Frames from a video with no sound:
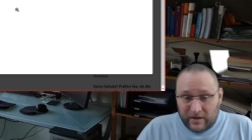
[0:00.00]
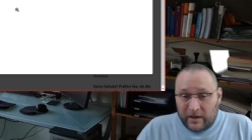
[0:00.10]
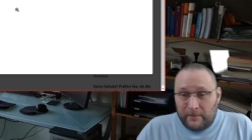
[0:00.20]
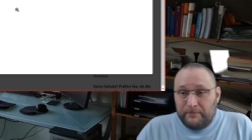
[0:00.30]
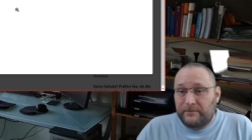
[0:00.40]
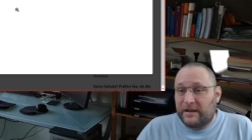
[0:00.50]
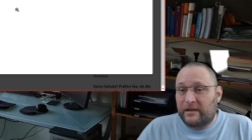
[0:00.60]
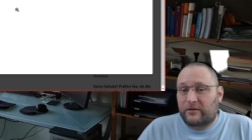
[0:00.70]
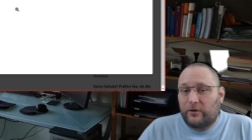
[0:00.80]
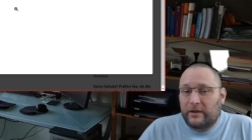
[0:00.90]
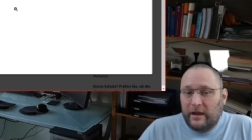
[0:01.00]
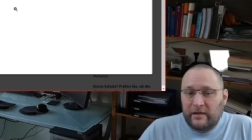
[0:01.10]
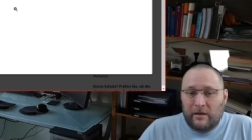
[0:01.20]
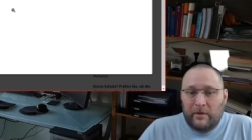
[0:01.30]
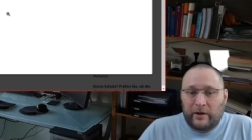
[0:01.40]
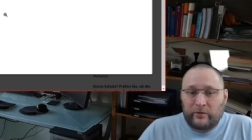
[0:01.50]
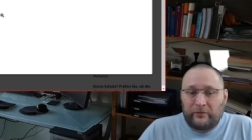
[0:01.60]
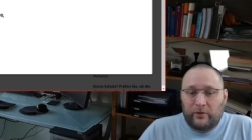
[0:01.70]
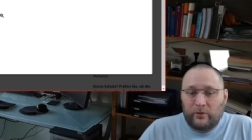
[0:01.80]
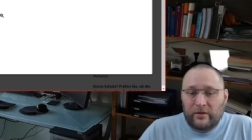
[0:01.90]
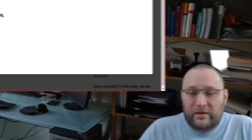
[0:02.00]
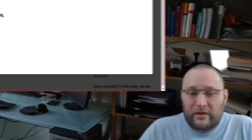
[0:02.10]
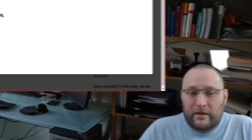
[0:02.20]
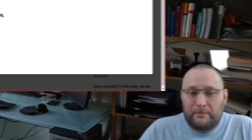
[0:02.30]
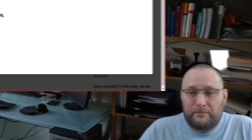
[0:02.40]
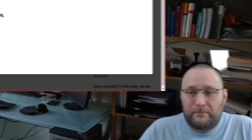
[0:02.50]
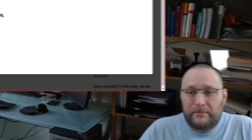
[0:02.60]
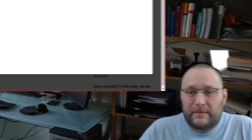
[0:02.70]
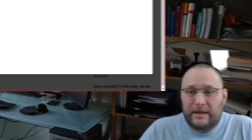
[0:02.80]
Um, these condenser microphones, um,